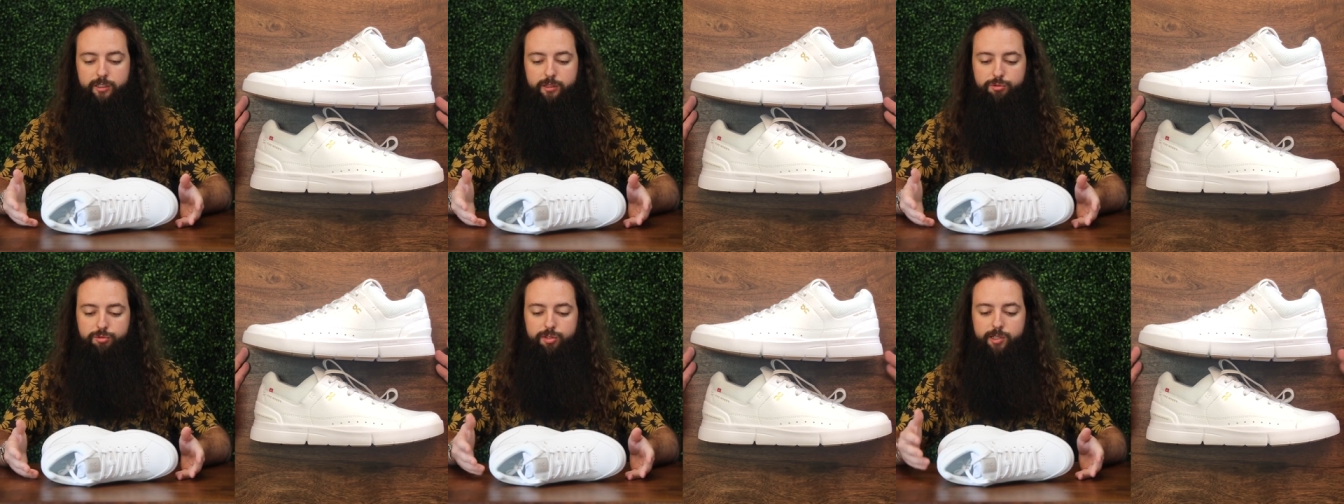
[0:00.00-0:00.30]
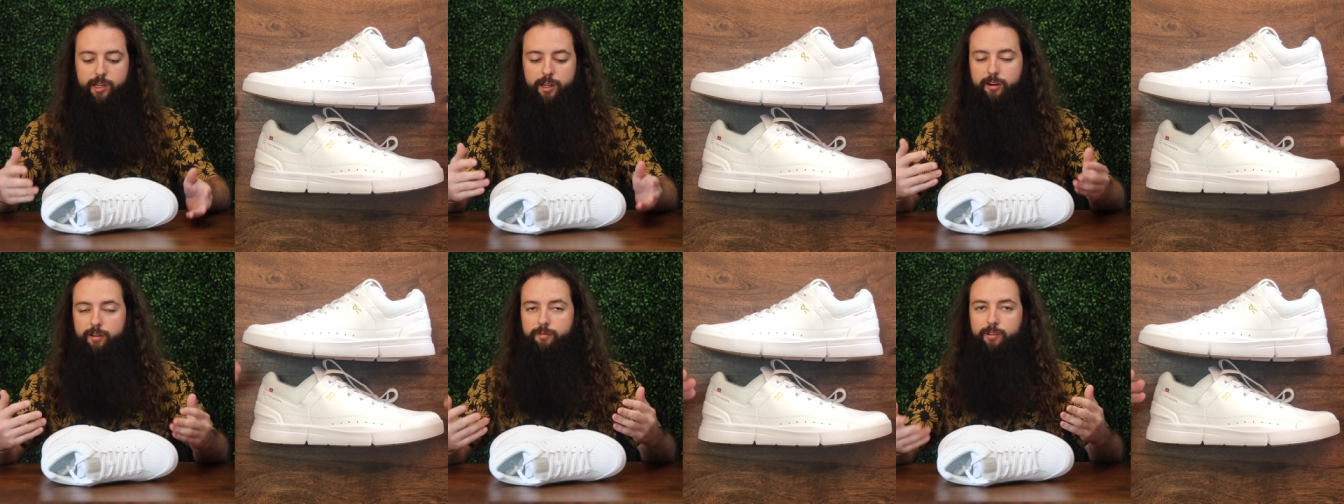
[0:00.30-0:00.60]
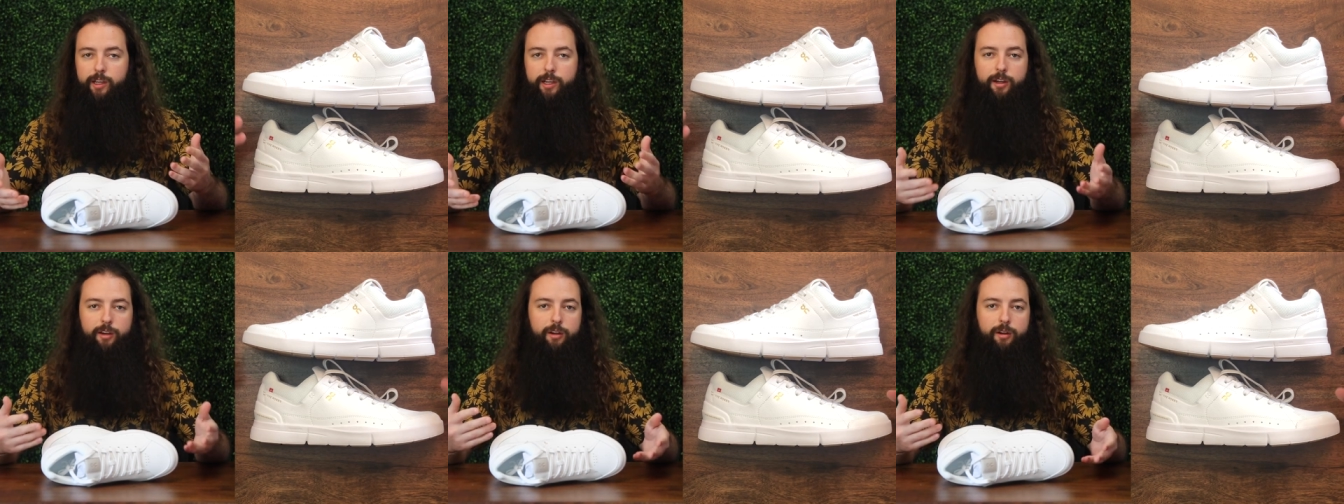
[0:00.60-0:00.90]
This was kind of
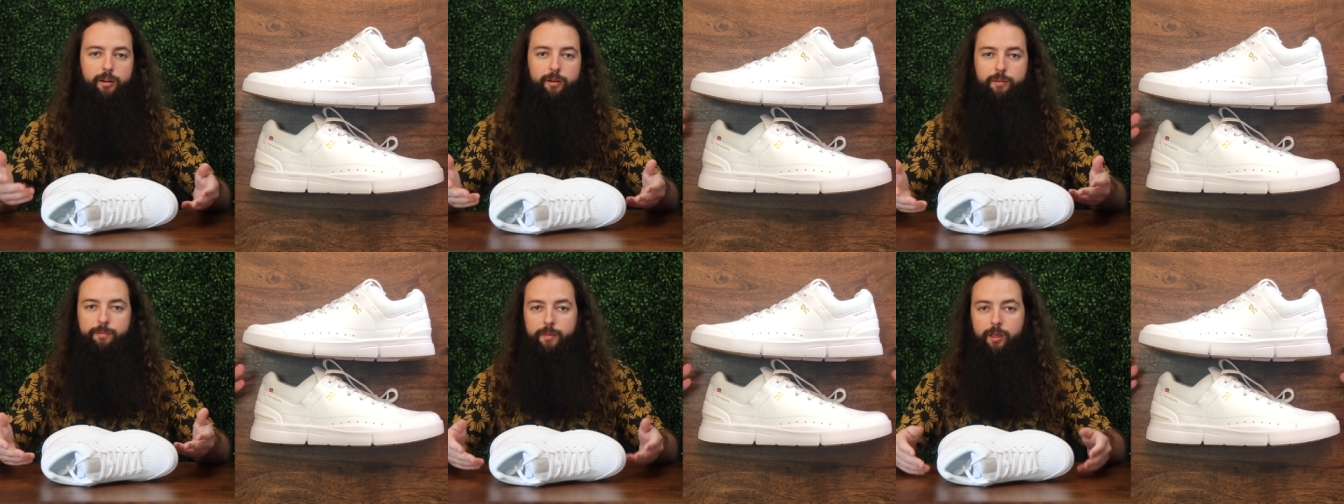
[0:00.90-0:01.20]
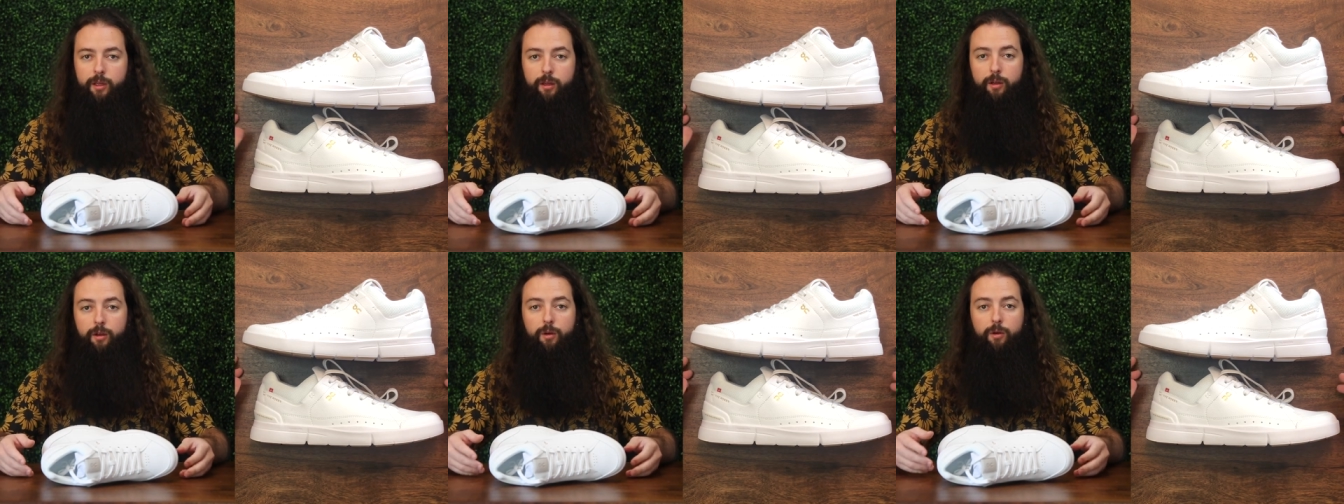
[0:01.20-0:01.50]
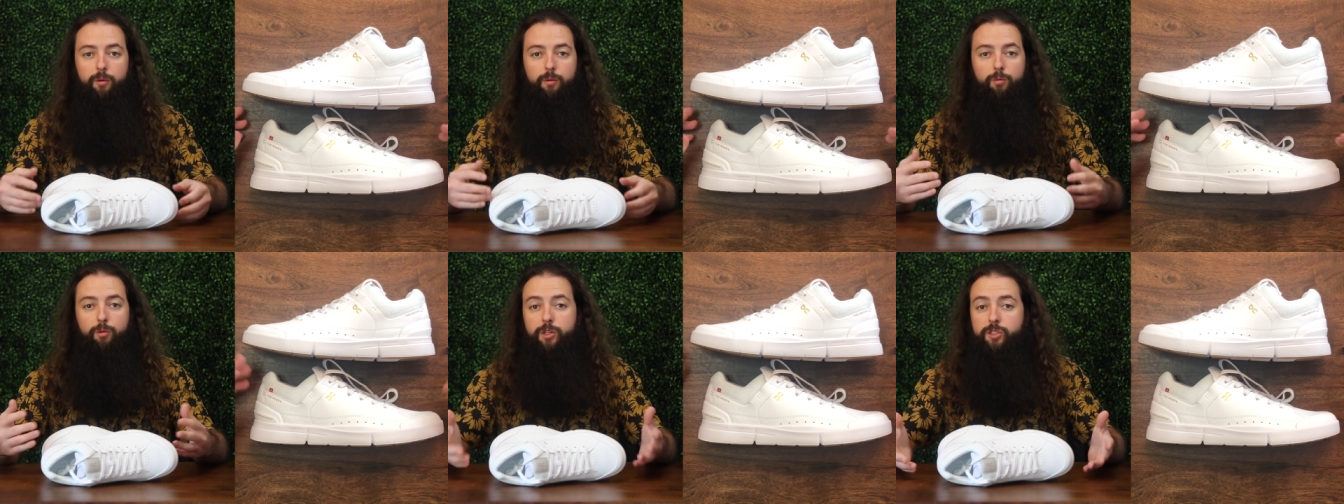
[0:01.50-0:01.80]
like a
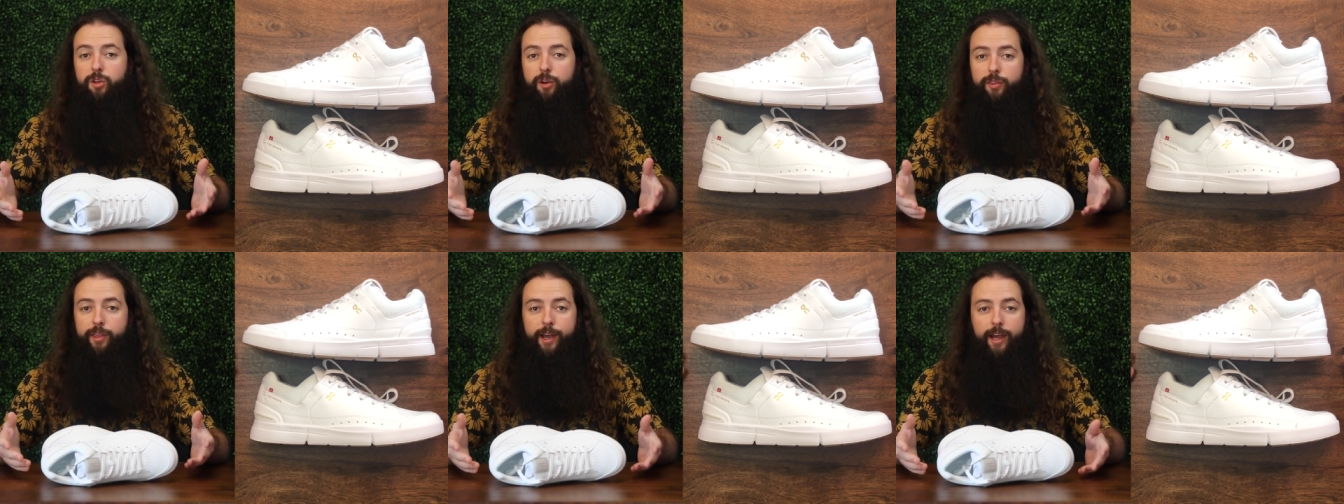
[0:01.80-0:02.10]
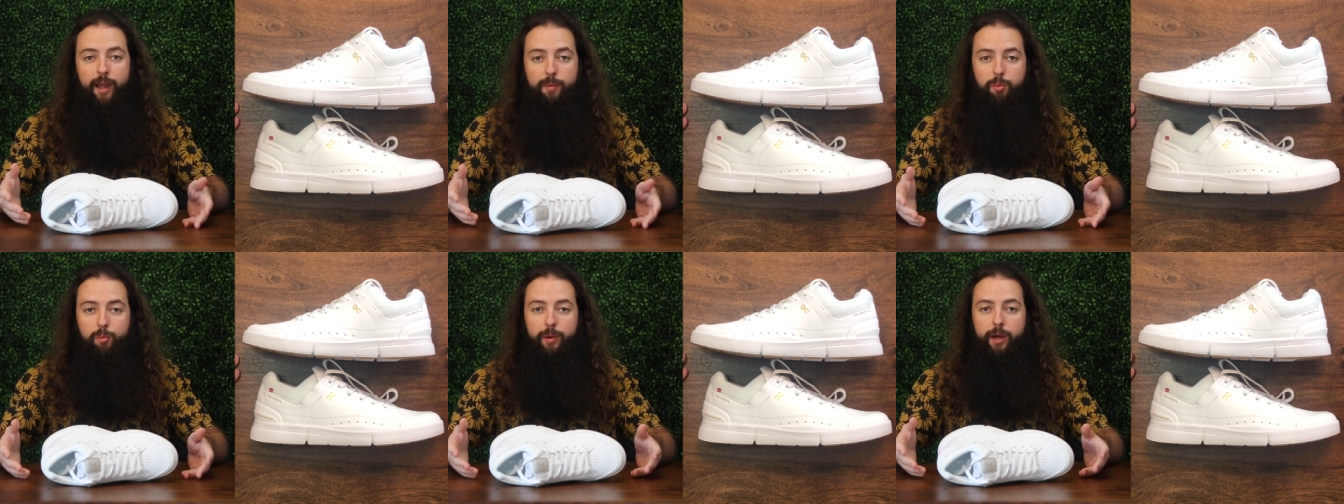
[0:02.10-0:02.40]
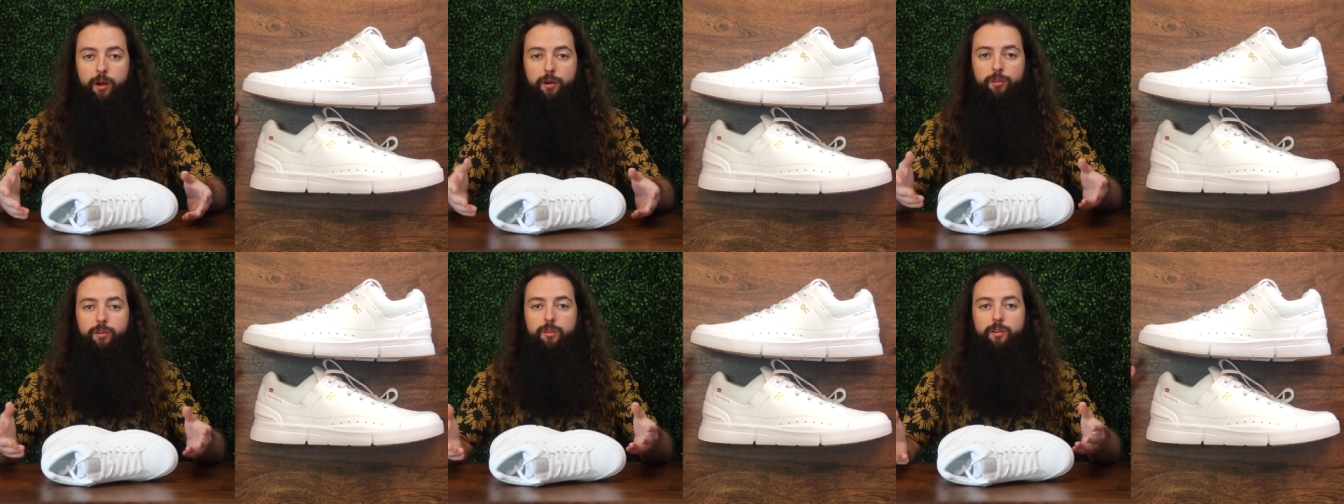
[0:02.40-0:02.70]
what's all the hype
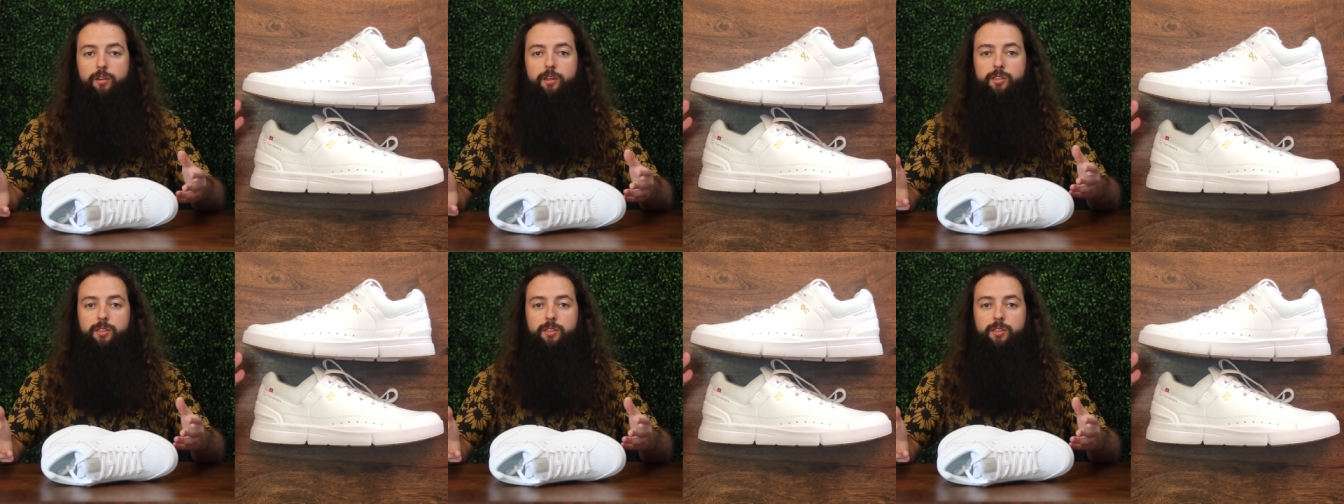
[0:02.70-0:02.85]
about?